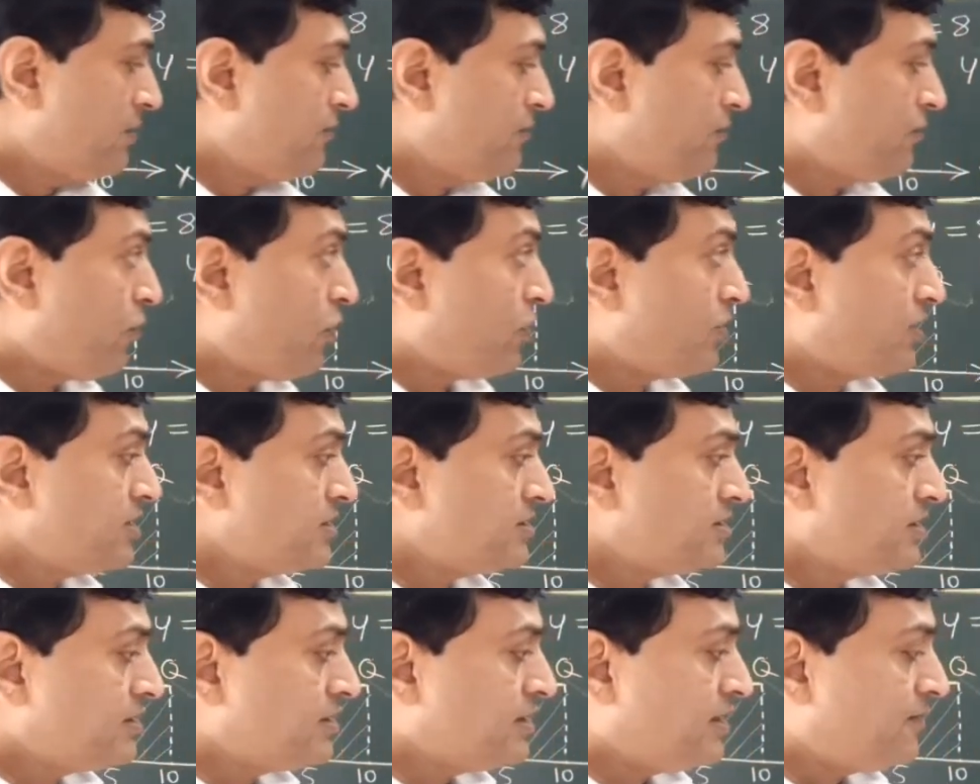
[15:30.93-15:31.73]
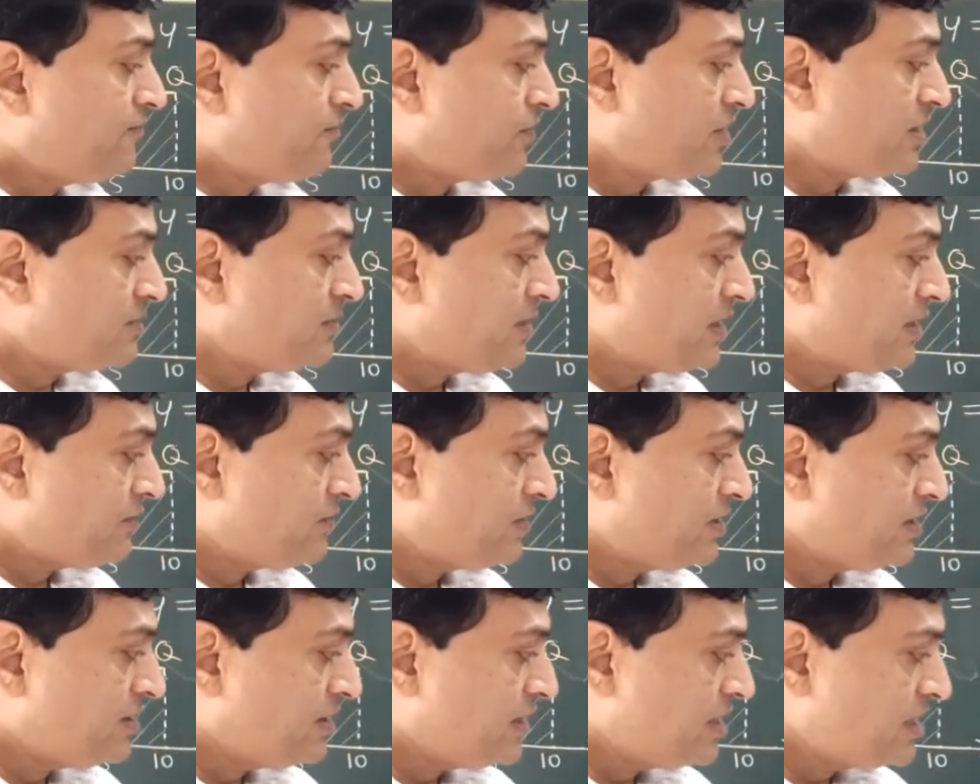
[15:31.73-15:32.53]
what is the difference
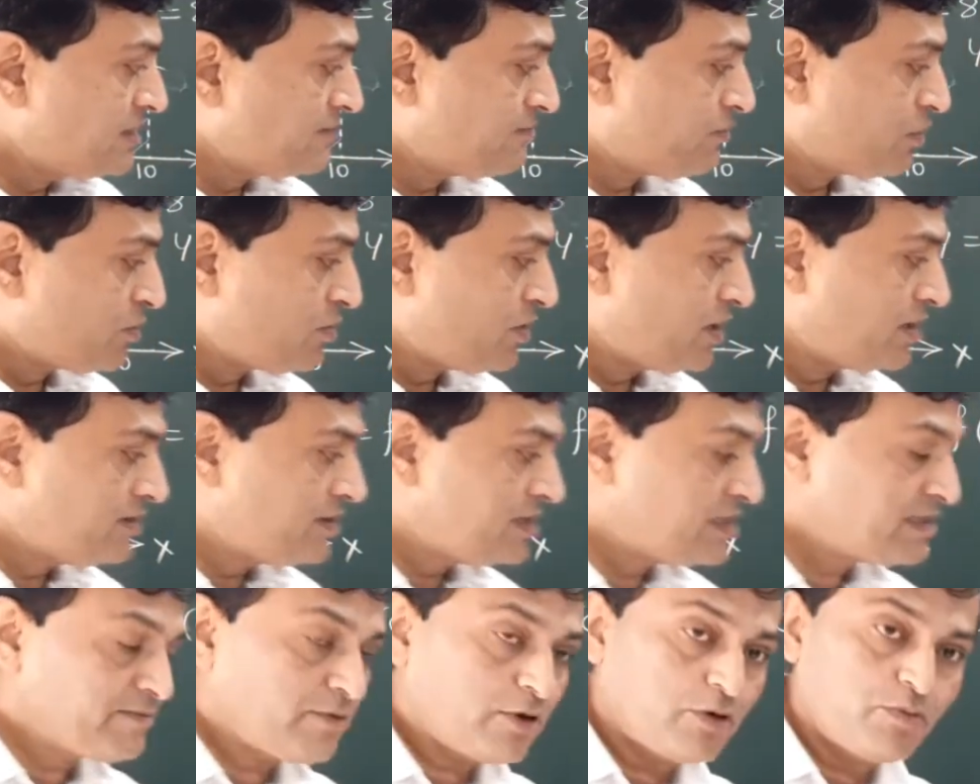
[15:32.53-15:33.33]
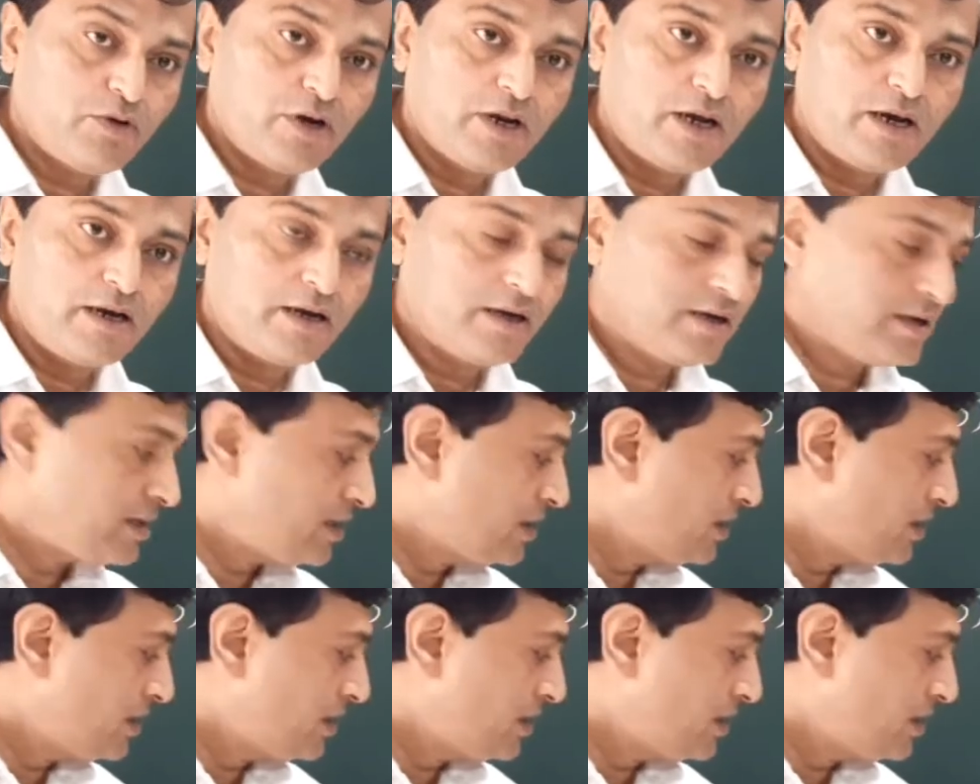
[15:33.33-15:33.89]
between this formula and this formula?